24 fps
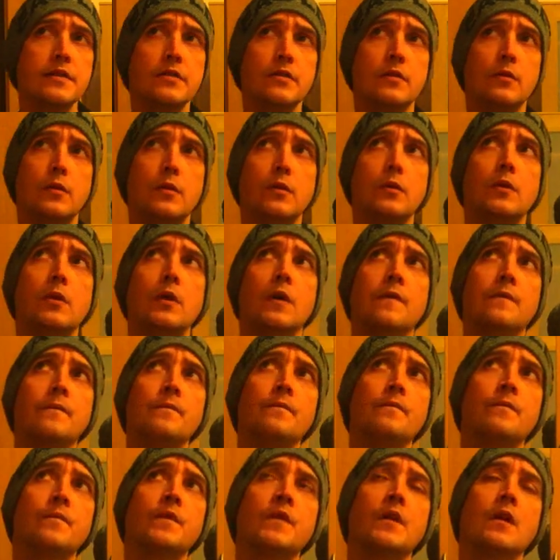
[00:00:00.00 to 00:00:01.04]
school,
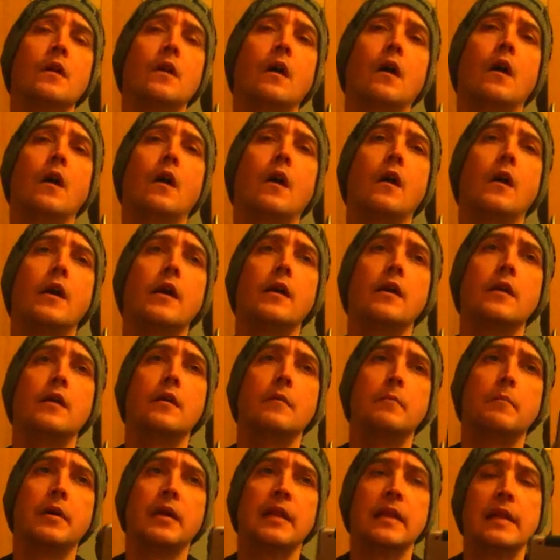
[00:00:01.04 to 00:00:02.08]
I
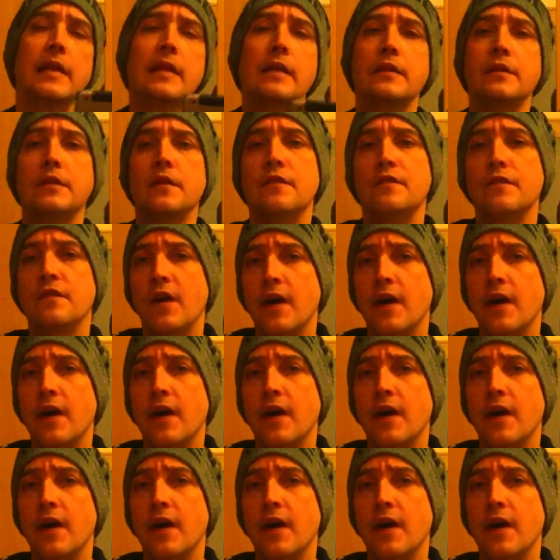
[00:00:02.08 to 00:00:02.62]
played the